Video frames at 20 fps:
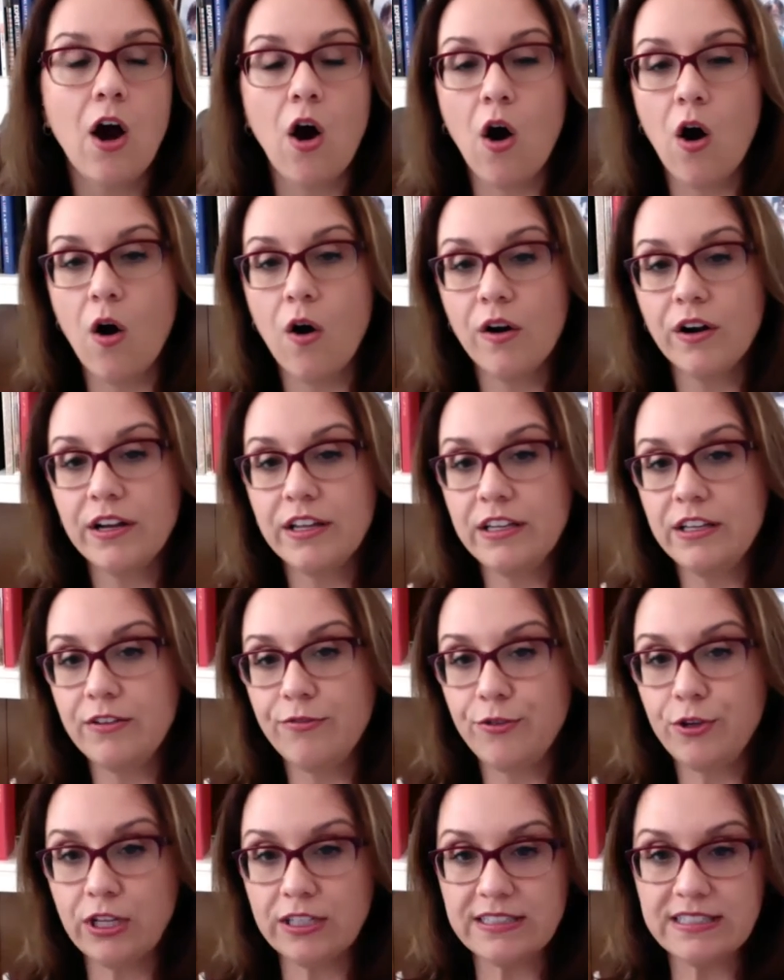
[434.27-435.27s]
Or
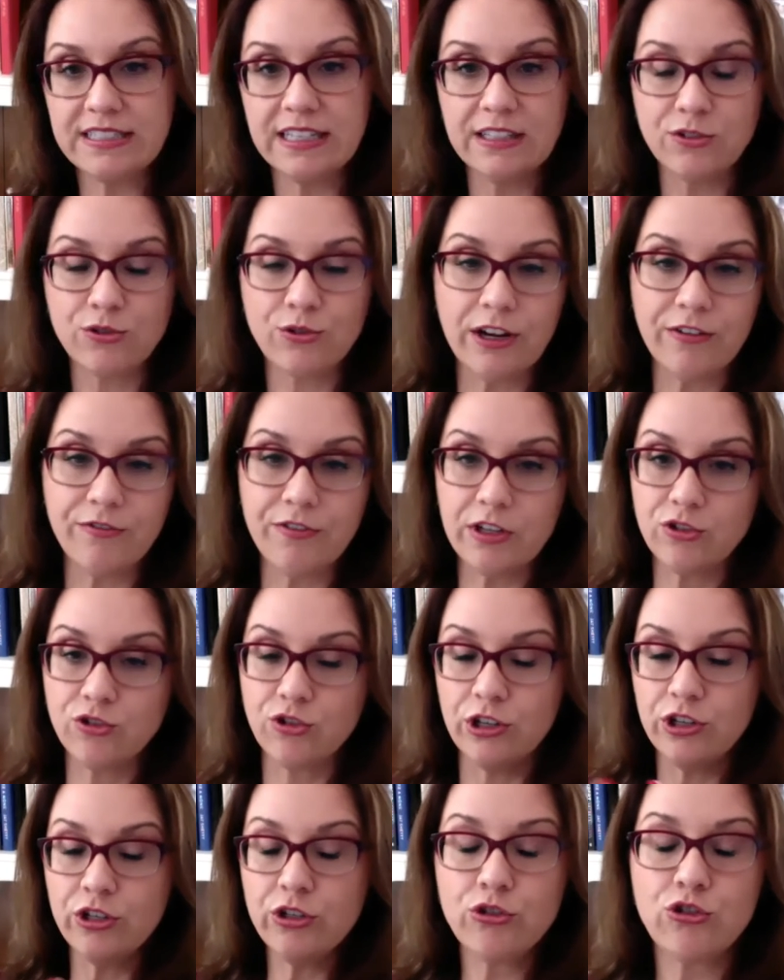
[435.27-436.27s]
if you can send traffic
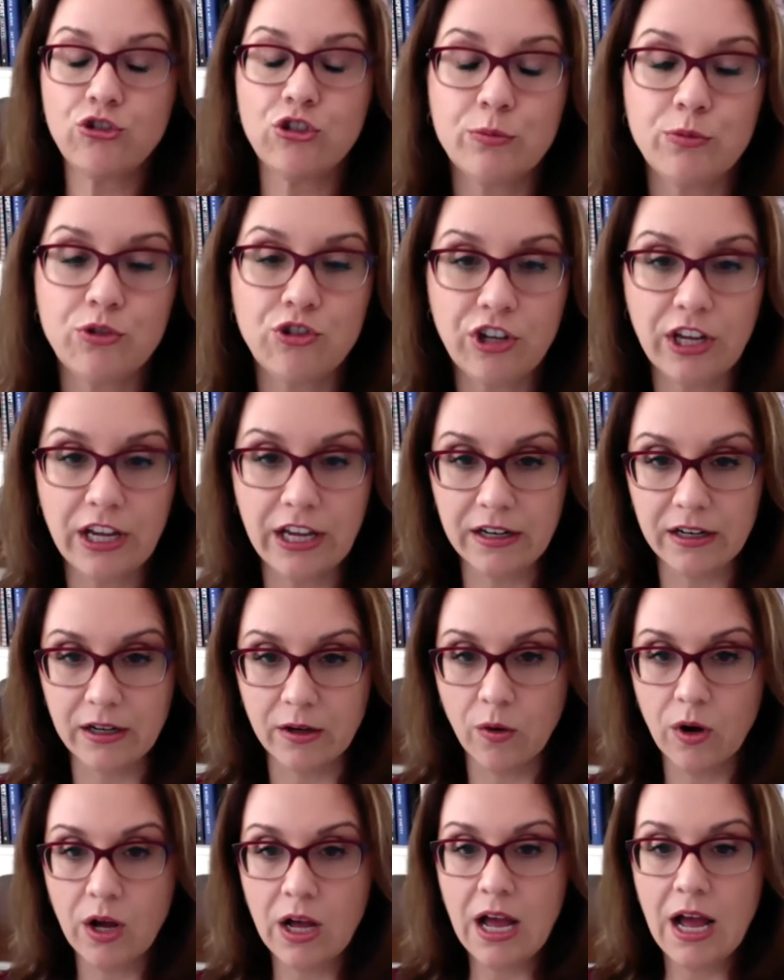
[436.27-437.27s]
to your YouTube
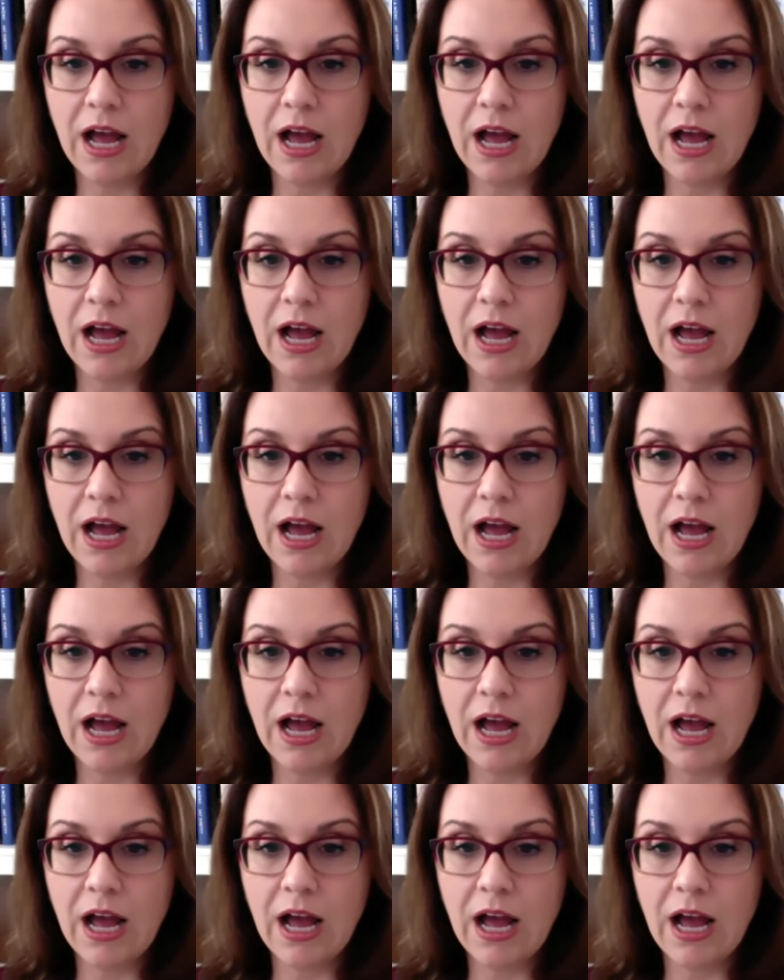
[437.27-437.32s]
channel,